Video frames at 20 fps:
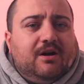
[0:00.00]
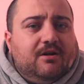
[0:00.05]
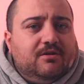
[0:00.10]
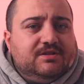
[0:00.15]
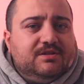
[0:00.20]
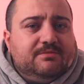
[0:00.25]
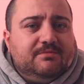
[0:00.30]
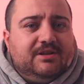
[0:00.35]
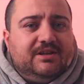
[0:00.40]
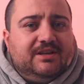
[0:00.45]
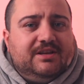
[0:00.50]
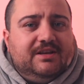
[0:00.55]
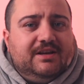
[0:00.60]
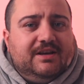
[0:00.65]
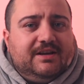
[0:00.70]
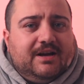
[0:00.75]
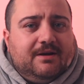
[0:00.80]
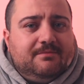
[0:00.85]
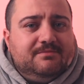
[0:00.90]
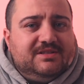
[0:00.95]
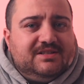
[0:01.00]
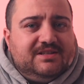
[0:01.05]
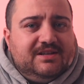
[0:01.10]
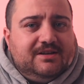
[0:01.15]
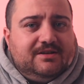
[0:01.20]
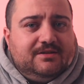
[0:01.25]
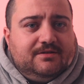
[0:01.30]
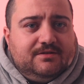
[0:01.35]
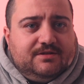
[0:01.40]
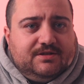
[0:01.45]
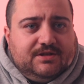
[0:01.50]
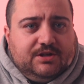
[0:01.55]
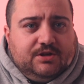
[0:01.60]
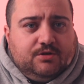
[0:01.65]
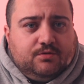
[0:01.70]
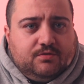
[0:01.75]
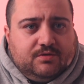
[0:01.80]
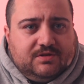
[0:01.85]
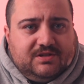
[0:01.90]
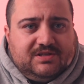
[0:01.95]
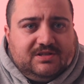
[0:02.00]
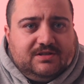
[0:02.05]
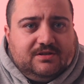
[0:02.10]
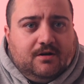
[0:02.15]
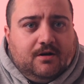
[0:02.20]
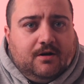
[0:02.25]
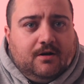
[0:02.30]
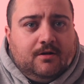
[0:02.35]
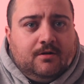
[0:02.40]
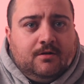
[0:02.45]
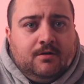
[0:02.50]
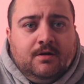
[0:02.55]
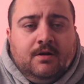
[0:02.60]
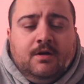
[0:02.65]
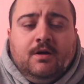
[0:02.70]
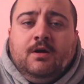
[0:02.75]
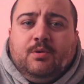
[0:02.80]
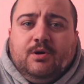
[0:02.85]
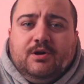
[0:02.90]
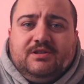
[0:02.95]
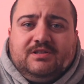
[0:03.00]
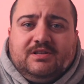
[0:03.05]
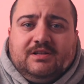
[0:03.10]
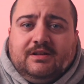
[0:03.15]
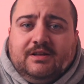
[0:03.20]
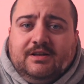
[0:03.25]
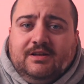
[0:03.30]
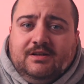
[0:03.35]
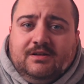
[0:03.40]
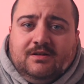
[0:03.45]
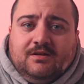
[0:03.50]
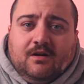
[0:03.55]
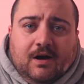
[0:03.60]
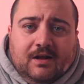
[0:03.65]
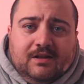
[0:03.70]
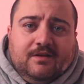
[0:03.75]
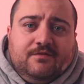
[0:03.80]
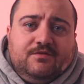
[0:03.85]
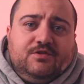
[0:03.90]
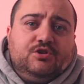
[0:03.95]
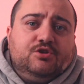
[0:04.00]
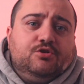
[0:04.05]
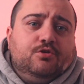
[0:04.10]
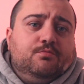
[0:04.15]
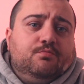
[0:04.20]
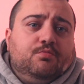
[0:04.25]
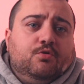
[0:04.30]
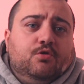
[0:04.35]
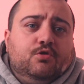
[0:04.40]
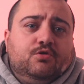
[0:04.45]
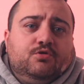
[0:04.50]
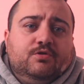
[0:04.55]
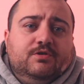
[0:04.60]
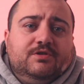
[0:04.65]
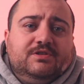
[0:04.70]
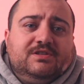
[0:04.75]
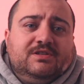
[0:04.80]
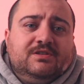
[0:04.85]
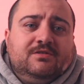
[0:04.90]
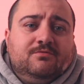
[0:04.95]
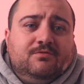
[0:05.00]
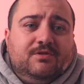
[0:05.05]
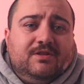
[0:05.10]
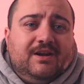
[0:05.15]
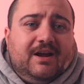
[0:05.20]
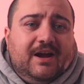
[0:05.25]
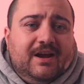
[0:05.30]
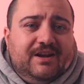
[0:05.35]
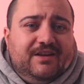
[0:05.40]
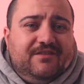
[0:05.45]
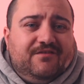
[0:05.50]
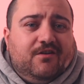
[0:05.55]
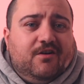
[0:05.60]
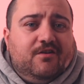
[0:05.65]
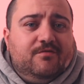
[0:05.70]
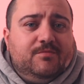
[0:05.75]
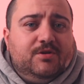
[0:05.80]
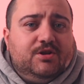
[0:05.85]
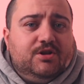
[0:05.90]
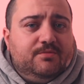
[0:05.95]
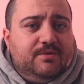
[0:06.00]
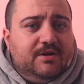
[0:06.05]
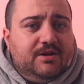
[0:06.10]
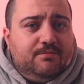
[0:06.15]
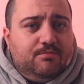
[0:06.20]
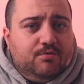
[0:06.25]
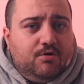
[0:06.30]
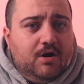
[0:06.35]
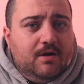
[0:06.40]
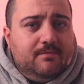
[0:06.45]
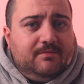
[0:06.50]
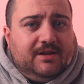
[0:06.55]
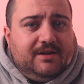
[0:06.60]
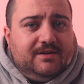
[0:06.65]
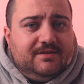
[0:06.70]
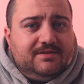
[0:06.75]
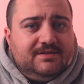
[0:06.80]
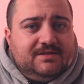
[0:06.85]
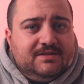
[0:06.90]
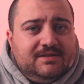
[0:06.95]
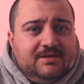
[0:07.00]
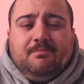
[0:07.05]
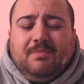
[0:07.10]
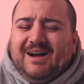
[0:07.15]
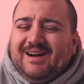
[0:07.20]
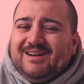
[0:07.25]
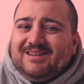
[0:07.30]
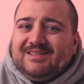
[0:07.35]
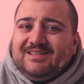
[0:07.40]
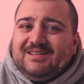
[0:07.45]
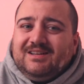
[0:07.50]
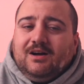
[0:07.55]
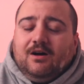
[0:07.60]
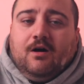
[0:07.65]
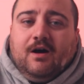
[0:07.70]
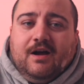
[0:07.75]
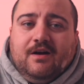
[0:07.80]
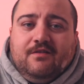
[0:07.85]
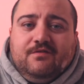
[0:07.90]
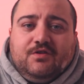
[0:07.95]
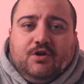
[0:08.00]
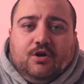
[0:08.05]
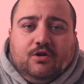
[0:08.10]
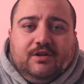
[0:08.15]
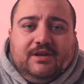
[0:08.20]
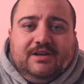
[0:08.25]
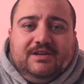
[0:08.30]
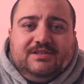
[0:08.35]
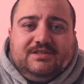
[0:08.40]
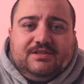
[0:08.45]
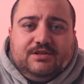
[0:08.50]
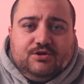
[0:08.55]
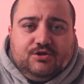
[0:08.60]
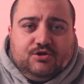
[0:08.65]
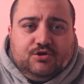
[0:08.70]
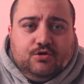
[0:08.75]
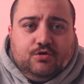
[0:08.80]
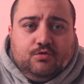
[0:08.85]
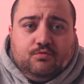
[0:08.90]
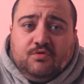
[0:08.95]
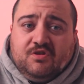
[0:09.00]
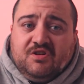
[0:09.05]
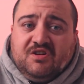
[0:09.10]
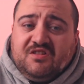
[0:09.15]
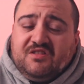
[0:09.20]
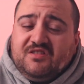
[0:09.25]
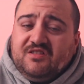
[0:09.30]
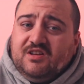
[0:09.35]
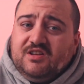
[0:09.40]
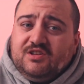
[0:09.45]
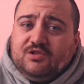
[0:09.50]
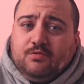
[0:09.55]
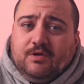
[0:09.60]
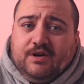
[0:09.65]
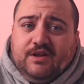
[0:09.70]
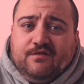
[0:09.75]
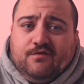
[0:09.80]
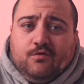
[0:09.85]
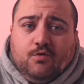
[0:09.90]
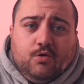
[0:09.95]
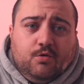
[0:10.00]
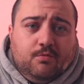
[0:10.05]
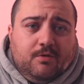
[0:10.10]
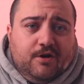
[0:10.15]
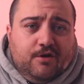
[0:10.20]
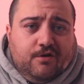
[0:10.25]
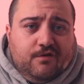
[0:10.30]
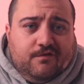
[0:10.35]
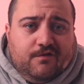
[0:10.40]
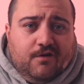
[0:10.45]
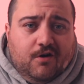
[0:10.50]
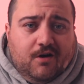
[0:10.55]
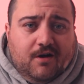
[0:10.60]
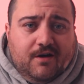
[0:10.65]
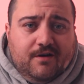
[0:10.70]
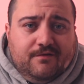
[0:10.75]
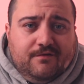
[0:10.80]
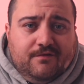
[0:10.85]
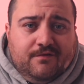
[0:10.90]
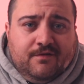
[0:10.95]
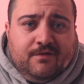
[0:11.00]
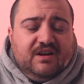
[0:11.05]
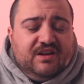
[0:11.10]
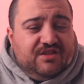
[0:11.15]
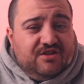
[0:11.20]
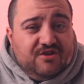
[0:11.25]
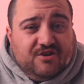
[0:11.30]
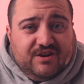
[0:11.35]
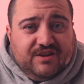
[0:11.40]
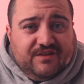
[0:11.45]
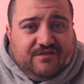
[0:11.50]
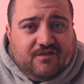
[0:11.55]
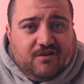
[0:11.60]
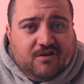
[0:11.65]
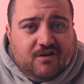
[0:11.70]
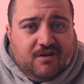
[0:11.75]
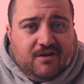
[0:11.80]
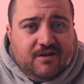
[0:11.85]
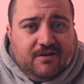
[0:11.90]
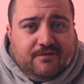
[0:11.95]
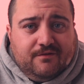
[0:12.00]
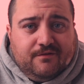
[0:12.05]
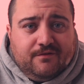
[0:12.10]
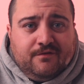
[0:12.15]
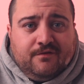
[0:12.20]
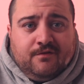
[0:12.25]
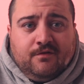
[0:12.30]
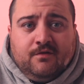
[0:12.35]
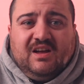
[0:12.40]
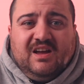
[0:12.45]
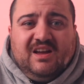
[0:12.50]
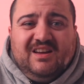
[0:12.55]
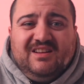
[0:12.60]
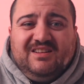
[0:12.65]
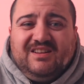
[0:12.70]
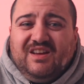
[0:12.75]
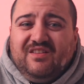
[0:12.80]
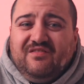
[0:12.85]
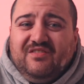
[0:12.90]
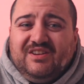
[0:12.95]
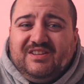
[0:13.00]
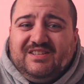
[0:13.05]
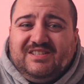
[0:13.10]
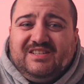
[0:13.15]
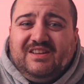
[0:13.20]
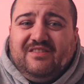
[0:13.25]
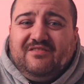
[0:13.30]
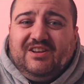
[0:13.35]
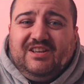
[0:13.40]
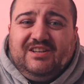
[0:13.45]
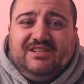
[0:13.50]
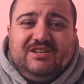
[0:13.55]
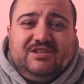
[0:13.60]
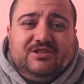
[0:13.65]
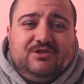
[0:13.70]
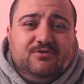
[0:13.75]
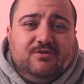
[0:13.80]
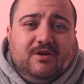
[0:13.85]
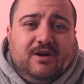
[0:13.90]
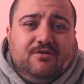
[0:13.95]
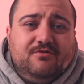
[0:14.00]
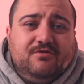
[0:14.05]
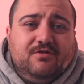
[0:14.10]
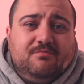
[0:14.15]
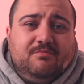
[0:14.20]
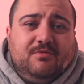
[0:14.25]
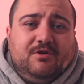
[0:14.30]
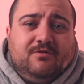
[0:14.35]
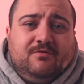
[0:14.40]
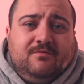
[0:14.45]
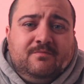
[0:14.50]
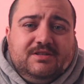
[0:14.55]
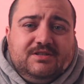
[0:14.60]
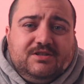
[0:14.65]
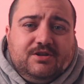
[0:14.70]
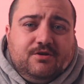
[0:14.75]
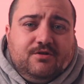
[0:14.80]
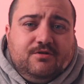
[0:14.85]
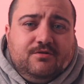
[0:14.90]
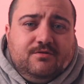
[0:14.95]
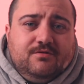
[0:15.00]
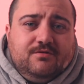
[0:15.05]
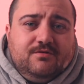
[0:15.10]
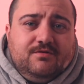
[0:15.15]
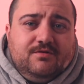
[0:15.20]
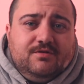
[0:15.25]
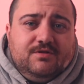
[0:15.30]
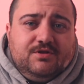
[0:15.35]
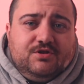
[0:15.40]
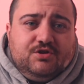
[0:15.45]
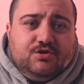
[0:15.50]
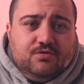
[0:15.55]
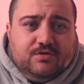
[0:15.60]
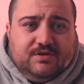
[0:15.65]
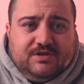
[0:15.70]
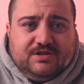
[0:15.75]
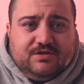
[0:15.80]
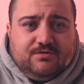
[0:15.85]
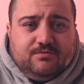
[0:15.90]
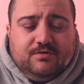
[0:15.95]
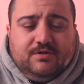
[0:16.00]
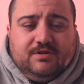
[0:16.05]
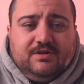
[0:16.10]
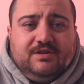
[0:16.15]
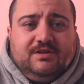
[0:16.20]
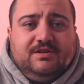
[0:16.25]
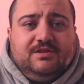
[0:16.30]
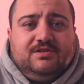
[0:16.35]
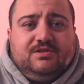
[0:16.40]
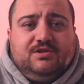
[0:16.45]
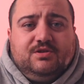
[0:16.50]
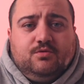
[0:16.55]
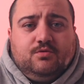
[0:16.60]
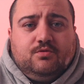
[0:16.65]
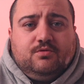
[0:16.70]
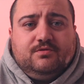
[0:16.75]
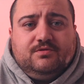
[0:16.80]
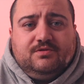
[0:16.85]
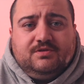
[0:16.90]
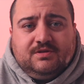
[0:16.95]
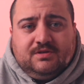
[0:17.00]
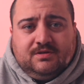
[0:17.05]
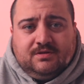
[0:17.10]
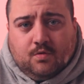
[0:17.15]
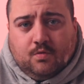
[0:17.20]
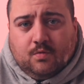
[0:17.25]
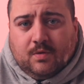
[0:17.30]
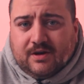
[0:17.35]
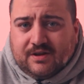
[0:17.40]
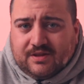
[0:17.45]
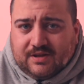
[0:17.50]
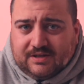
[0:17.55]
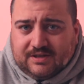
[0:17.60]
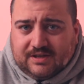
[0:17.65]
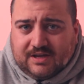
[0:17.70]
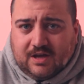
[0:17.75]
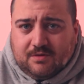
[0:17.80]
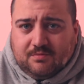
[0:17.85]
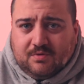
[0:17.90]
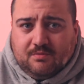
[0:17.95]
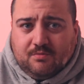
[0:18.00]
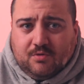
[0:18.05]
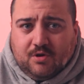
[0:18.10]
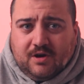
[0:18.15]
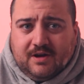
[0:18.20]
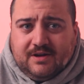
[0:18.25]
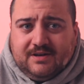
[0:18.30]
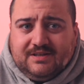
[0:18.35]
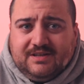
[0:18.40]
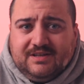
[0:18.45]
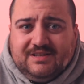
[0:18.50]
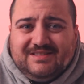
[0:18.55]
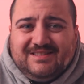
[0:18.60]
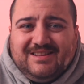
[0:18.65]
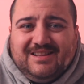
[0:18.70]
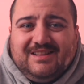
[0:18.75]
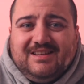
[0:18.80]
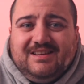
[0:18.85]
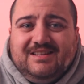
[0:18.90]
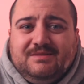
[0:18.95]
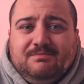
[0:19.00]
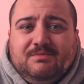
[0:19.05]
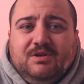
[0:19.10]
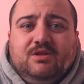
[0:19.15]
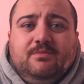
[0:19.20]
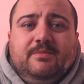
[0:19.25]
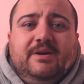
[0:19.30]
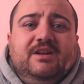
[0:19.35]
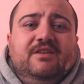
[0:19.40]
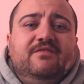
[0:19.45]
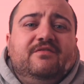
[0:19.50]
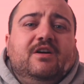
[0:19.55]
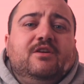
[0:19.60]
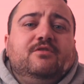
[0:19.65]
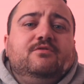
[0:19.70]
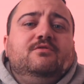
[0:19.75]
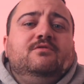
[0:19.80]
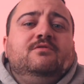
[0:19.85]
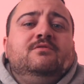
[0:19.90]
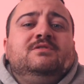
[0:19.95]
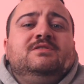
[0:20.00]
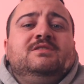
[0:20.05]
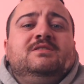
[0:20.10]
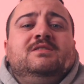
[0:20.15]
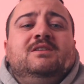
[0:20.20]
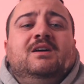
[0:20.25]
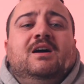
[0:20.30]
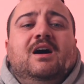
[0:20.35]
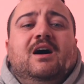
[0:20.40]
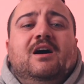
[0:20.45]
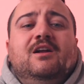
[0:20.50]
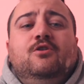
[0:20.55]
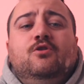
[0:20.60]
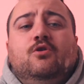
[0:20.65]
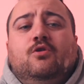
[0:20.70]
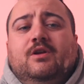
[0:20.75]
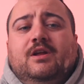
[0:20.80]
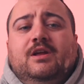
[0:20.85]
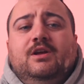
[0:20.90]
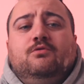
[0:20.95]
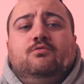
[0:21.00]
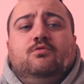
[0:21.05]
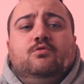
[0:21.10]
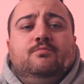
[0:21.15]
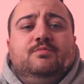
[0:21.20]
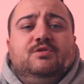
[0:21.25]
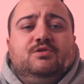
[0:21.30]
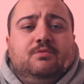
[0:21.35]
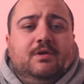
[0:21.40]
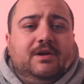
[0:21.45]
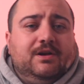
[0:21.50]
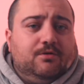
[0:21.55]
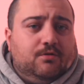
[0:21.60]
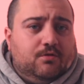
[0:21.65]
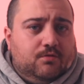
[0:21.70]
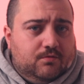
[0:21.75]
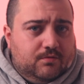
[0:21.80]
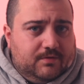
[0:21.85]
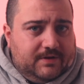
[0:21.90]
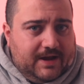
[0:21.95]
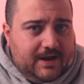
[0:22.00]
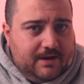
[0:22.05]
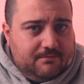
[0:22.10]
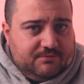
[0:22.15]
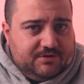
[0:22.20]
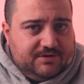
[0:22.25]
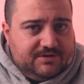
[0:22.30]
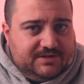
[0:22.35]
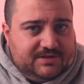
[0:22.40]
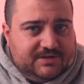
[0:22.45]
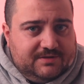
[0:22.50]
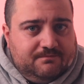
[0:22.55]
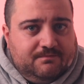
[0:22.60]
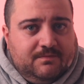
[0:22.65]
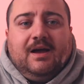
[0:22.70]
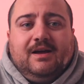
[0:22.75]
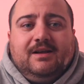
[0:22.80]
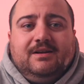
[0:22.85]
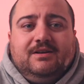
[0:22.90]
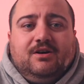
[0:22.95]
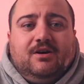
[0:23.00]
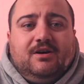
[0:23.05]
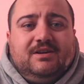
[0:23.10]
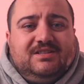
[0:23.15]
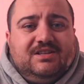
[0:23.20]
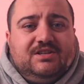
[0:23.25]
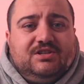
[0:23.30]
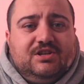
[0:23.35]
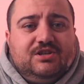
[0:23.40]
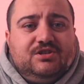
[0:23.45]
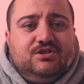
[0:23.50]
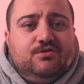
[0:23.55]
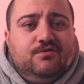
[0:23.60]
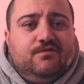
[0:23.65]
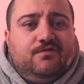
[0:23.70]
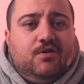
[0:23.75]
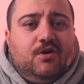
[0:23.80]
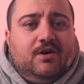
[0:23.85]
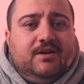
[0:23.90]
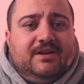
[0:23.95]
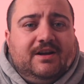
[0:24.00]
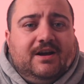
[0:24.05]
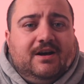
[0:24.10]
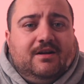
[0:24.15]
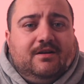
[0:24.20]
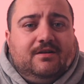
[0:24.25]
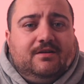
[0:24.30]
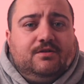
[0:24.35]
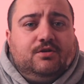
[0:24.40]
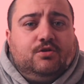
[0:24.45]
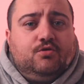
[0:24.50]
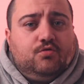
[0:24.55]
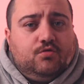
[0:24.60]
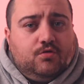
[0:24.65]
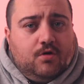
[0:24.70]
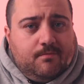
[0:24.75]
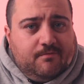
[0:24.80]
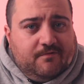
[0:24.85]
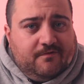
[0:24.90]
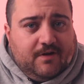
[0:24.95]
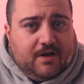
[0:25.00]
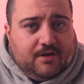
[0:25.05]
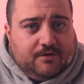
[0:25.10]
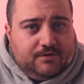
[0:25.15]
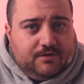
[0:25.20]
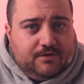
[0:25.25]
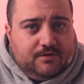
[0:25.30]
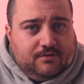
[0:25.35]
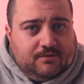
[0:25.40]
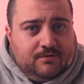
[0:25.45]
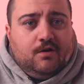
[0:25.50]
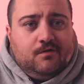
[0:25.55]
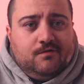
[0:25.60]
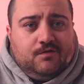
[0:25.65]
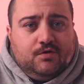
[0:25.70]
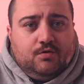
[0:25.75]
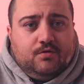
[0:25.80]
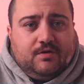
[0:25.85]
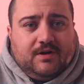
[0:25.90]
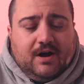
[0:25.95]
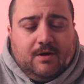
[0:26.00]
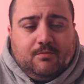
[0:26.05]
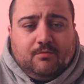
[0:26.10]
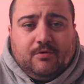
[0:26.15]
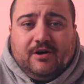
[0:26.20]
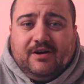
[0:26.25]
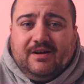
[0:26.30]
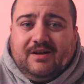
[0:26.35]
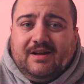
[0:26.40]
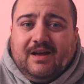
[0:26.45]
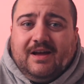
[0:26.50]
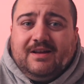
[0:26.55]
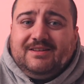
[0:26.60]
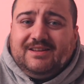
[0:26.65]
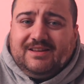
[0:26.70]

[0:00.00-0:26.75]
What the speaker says: ultimately it comes down to your style. Personally, I love to shoot portraits with an 85mm prime lens, but I have colleagues that shoot with a 24 to 105, a 35, and even a 70 to 200mm. So the choice really is yours. One thing to keep in mind is that these millimeter values are not equal between all cameras, and I suggest you find out the crop value of your camera and